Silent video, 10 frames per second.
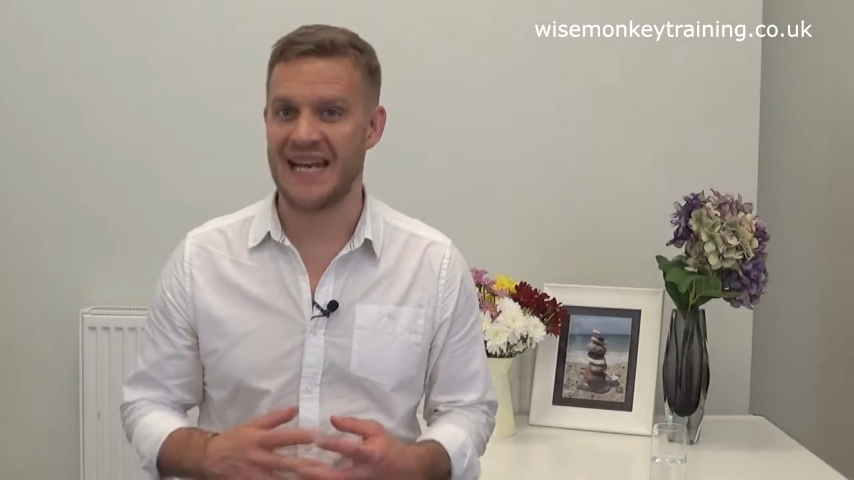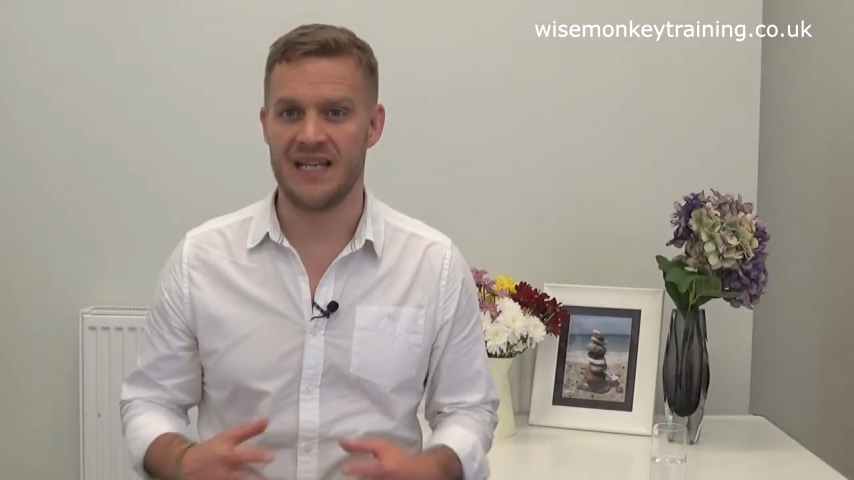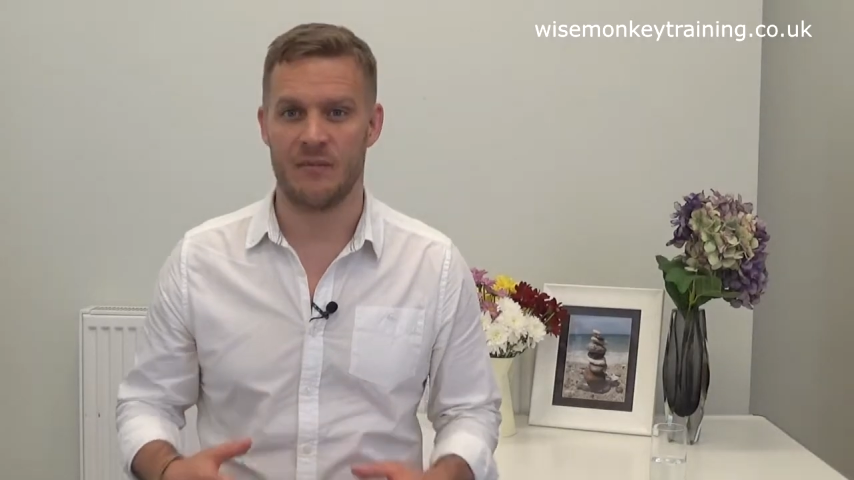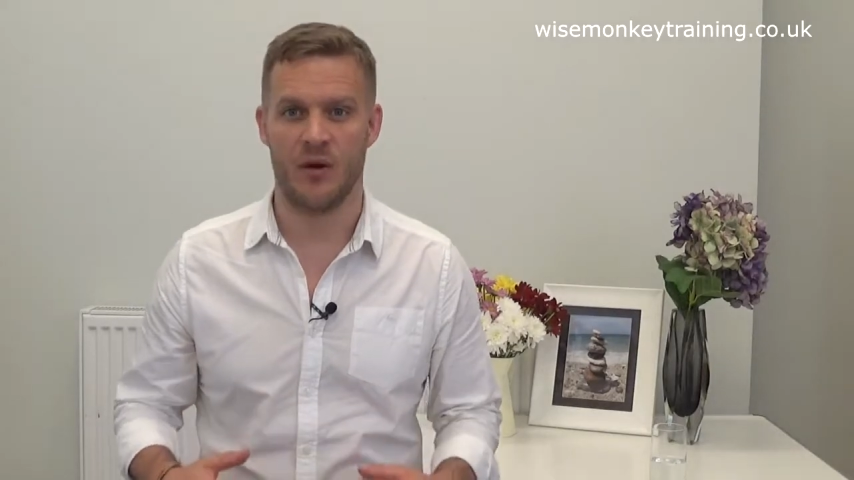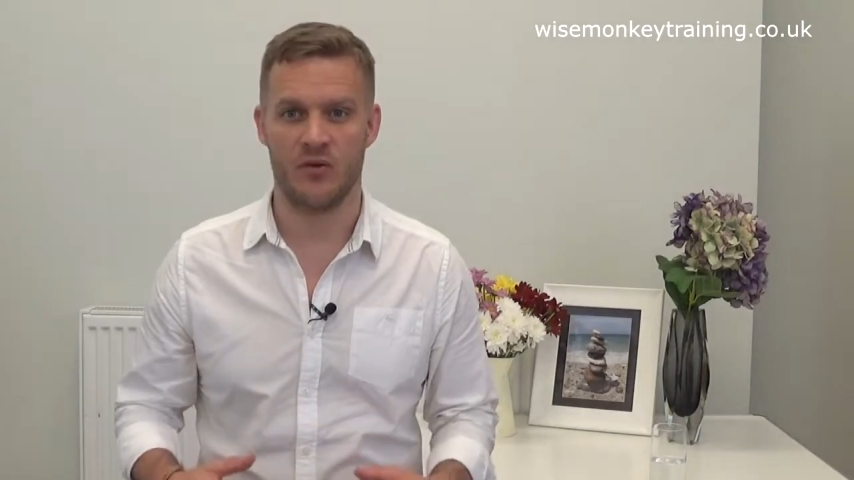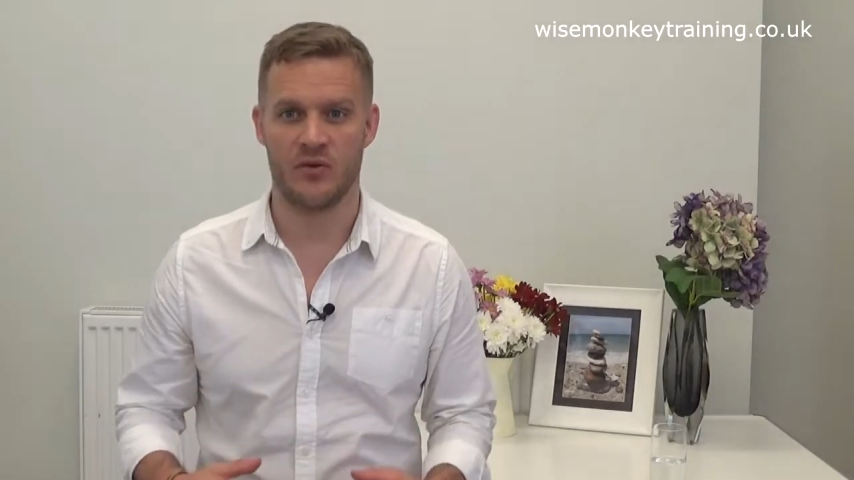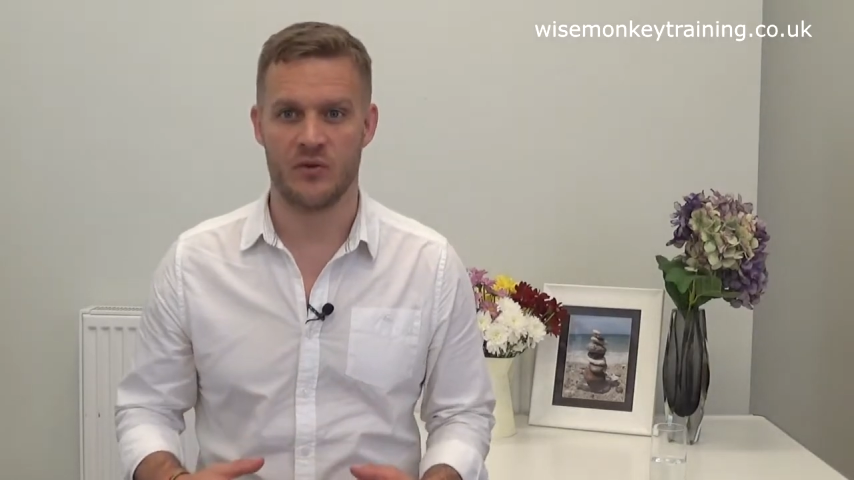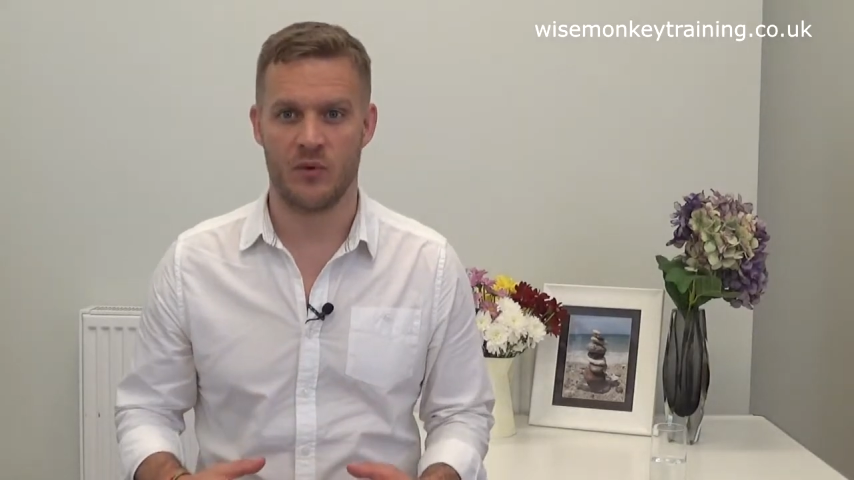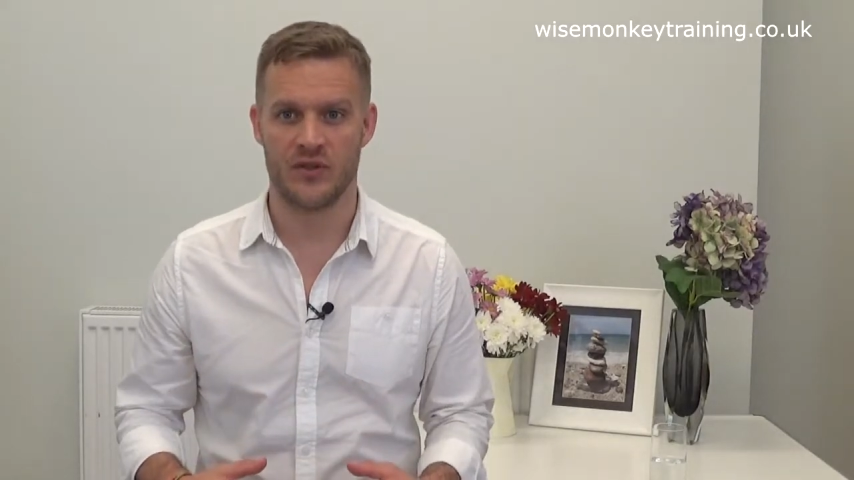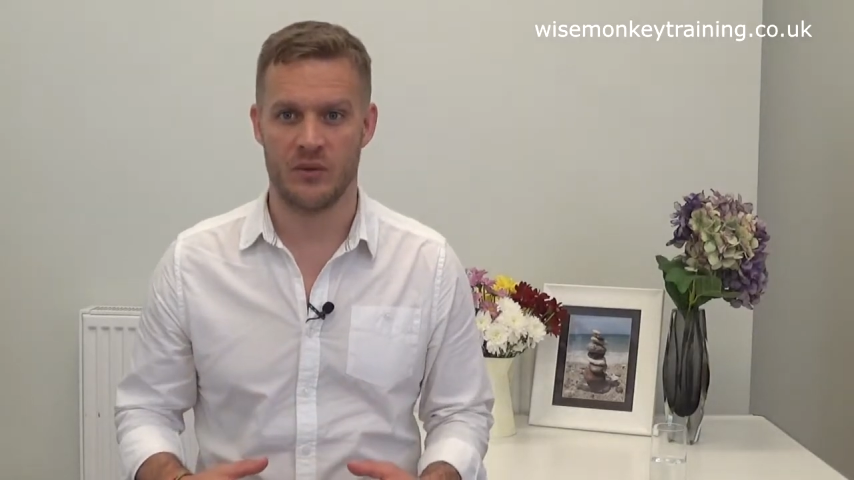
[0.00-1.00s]
any
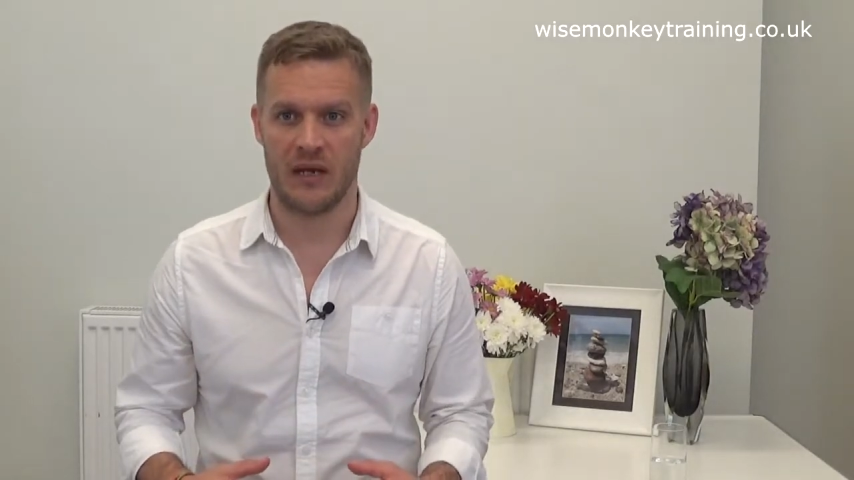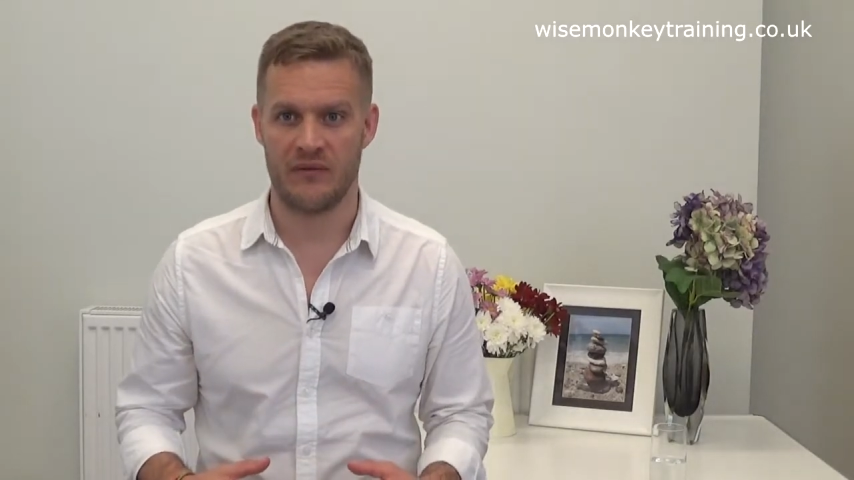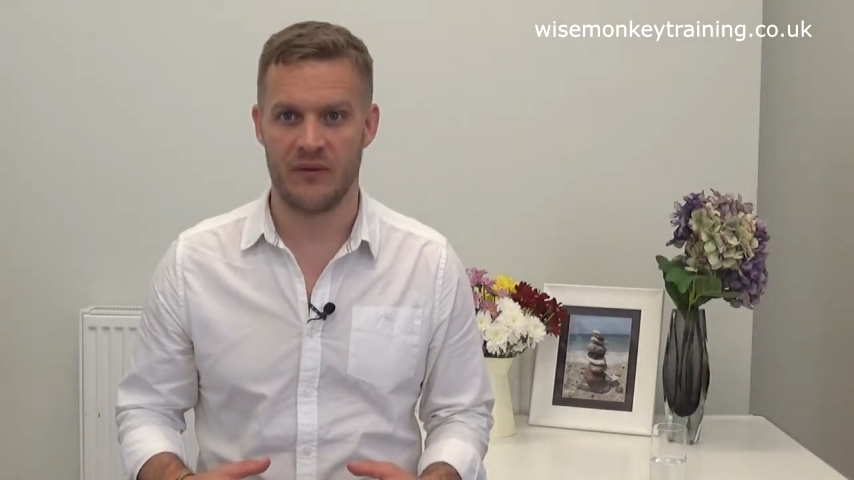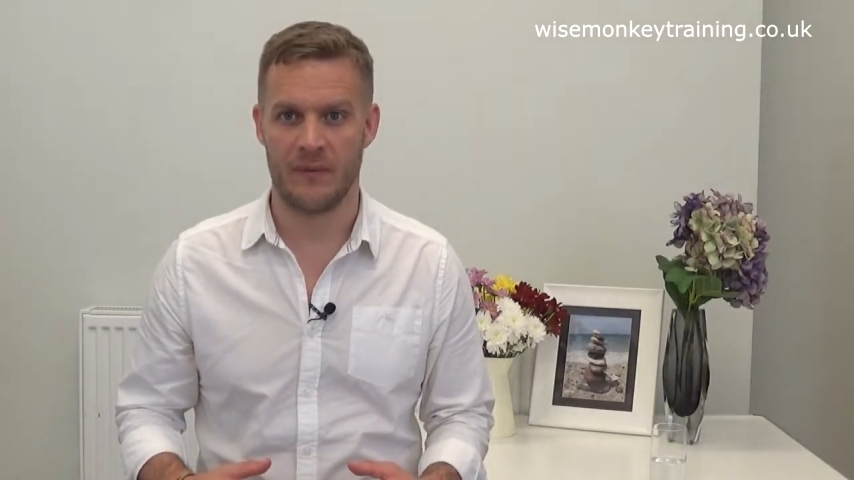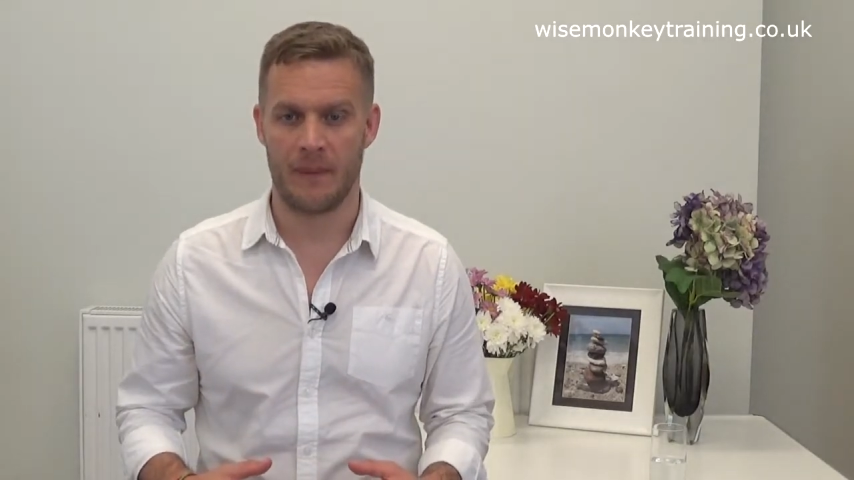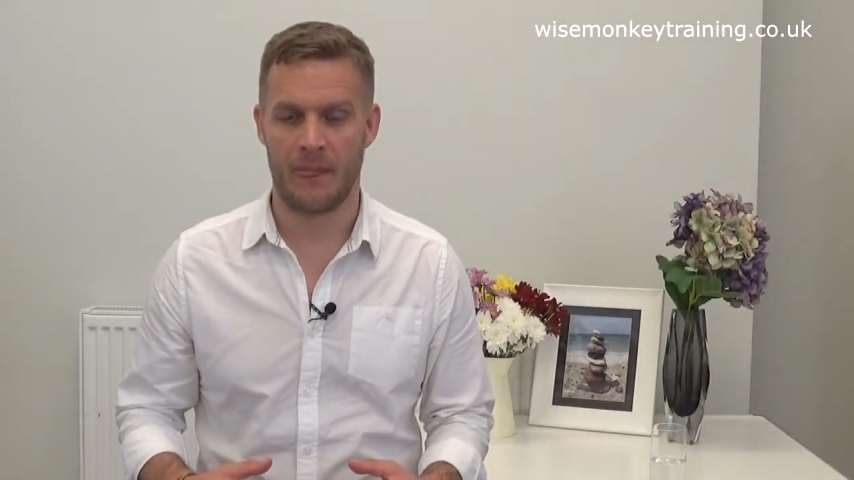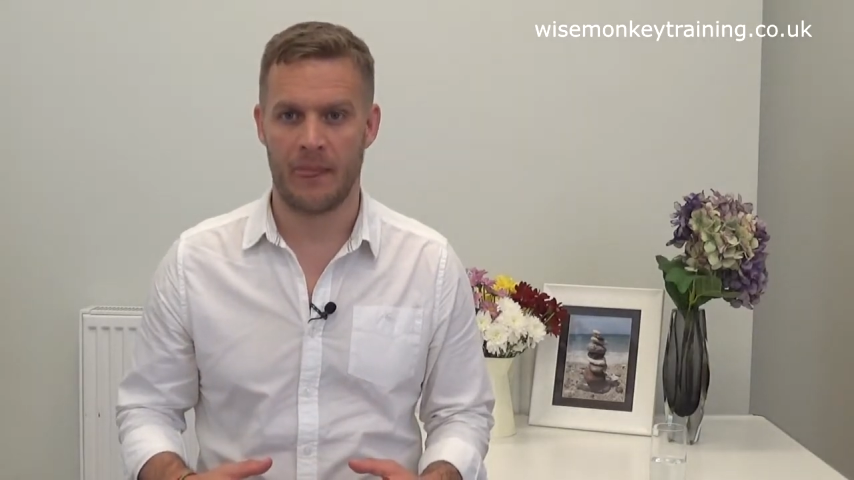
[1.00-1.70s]
emotions whatsoever.